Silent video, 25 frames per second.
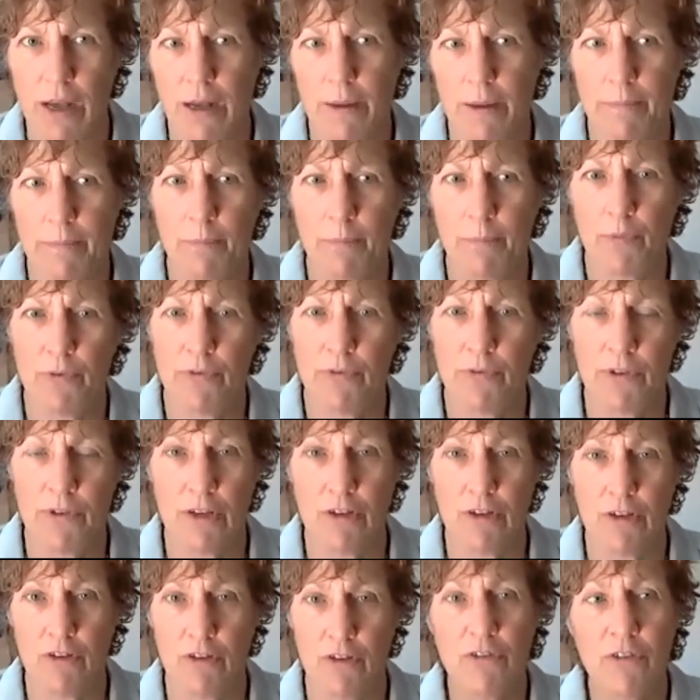
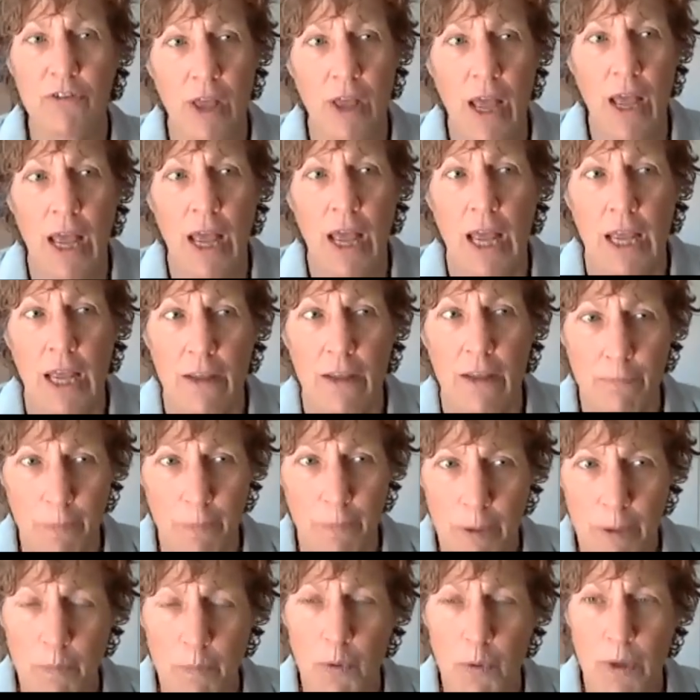procedures. If
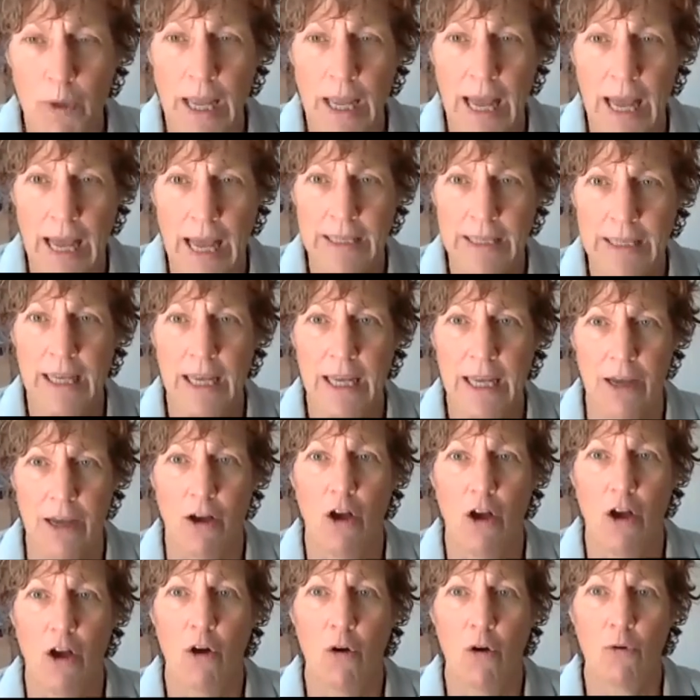people can get
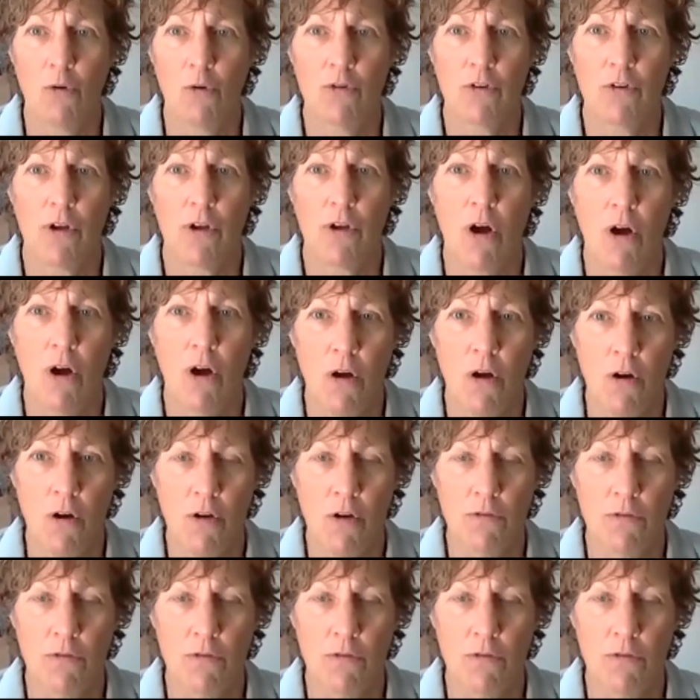hold of